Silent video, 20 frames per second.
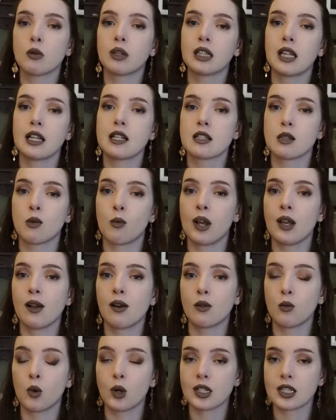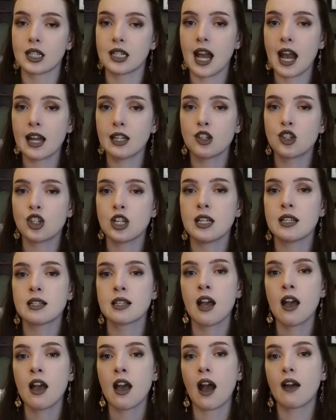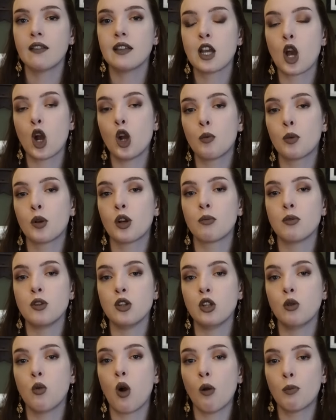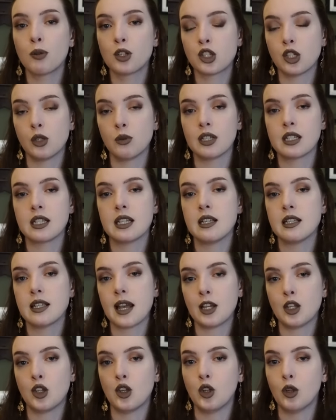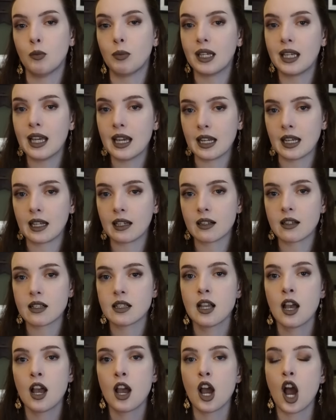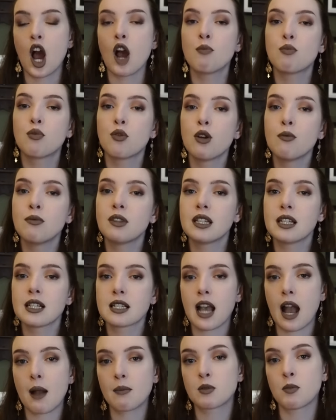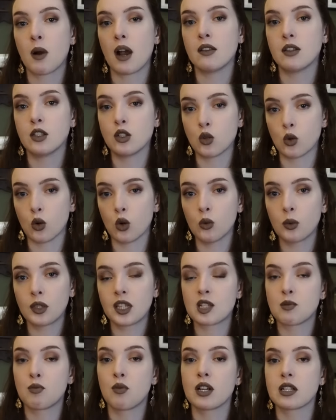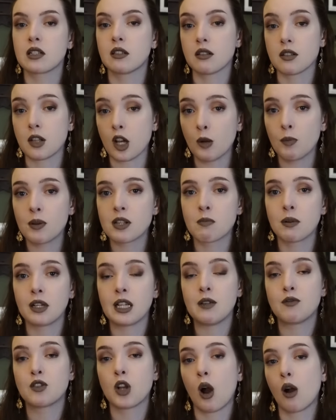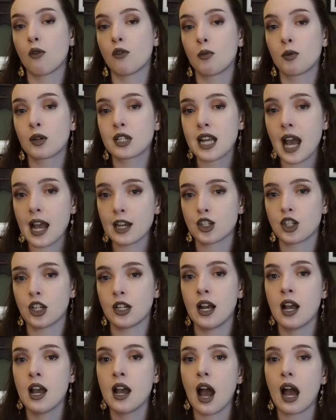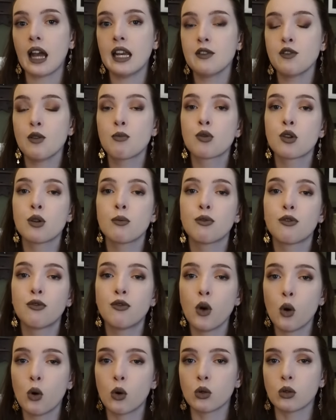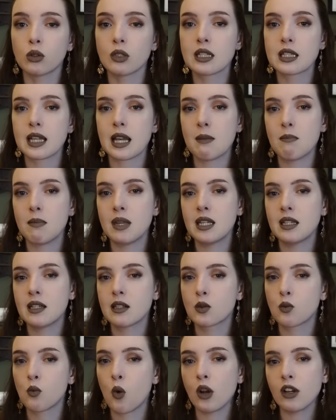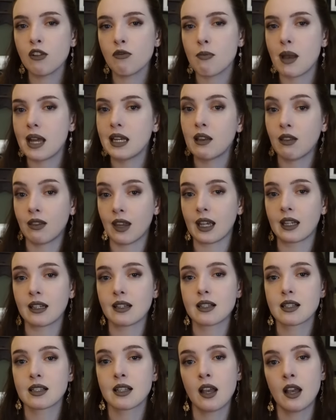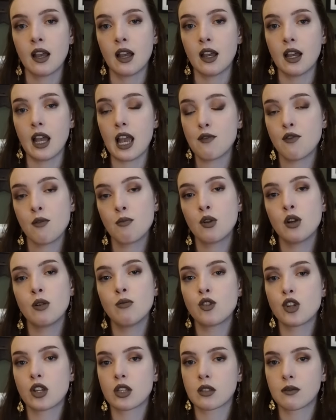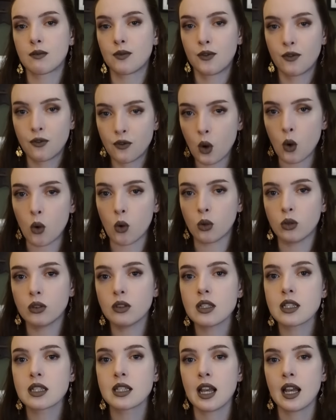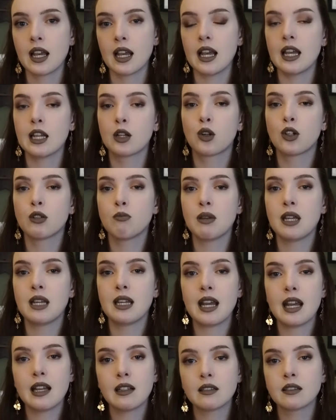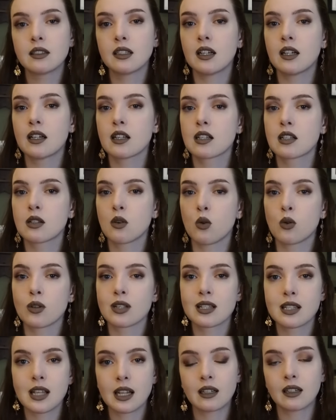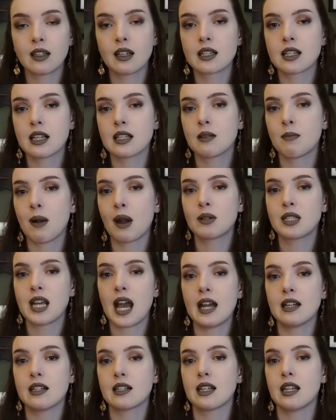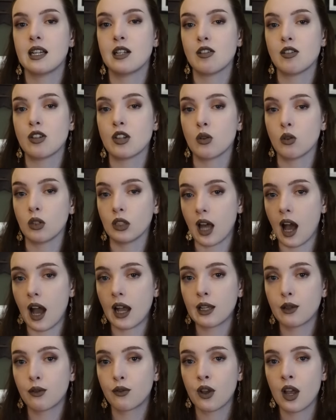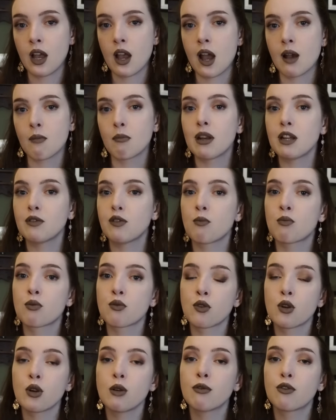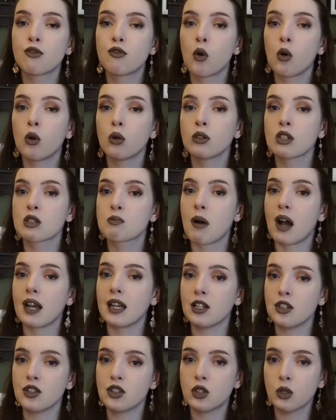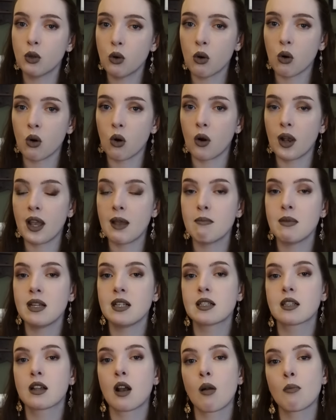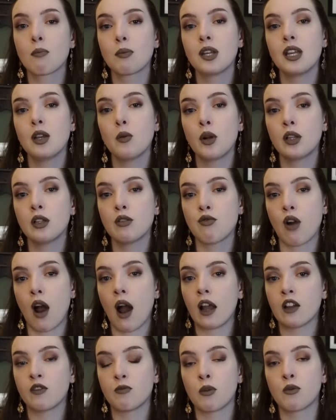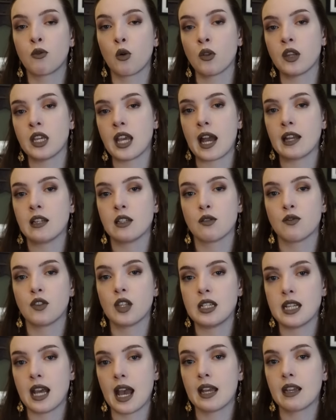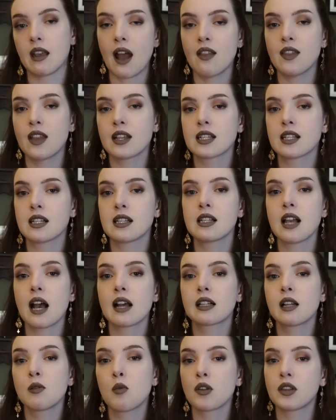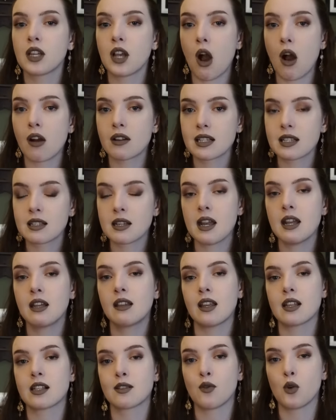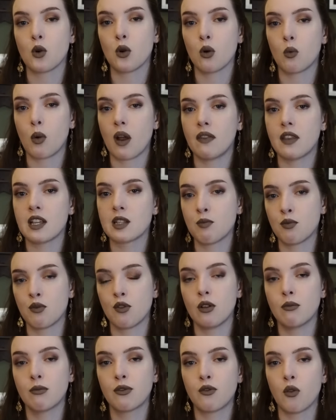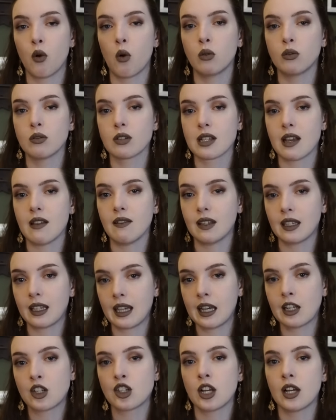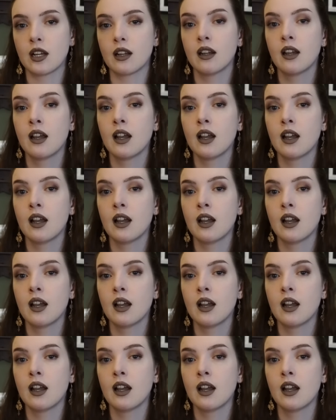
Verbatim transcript: cleanse away unwanted energies, and they open up new opportunities and new beginnings. A broom that is kept by the door with its bristles up is believed to offer protection, and if a broom falls, it means one of many things. If a broom just falls, it could mean illness or sickness is about to enter into your life. But if a broom falls by a door, it means company will arrive before the end of the day. And that's exactly what the aunts take this for when this broom falls in the kitchen.